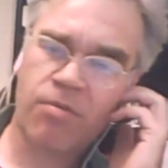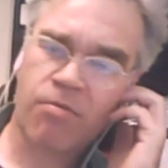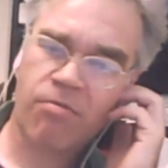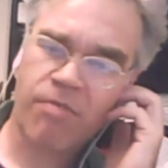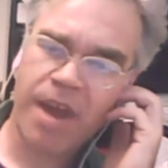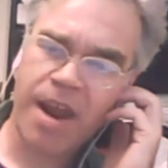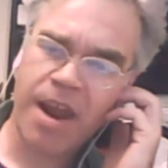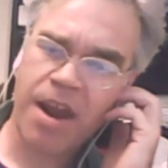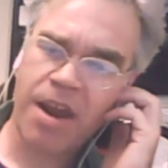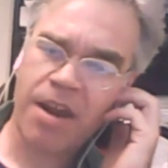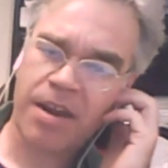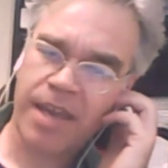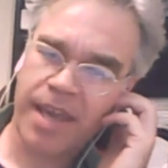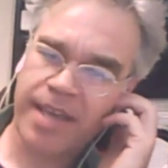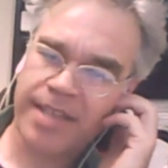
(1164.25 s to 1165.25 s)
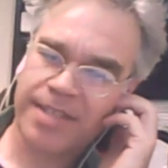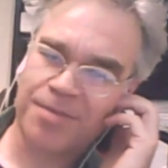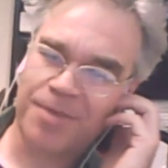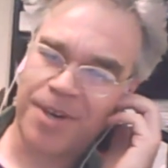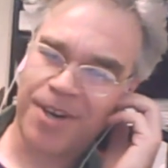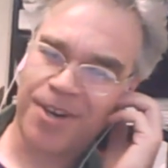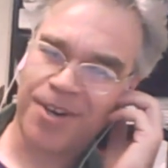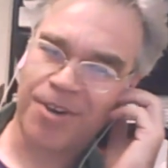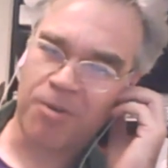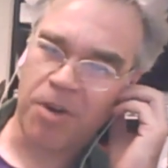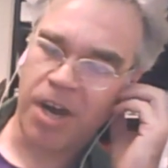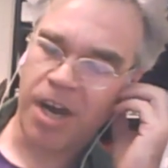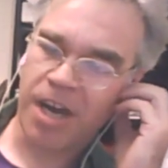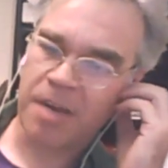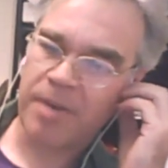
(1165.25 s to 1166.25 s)
rare case where you're
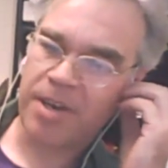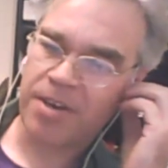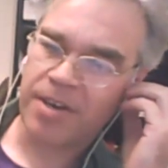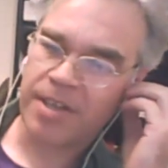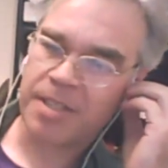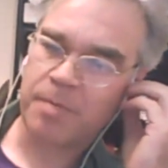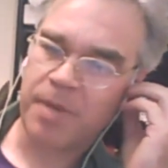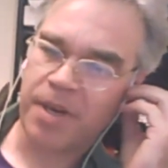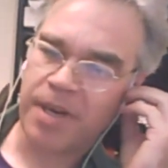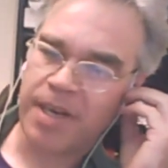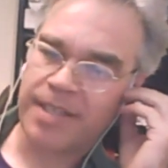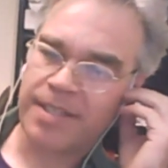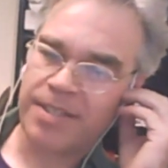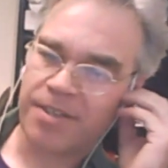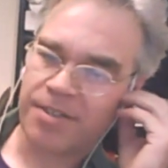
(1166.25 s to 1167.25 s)
wrong about your experience,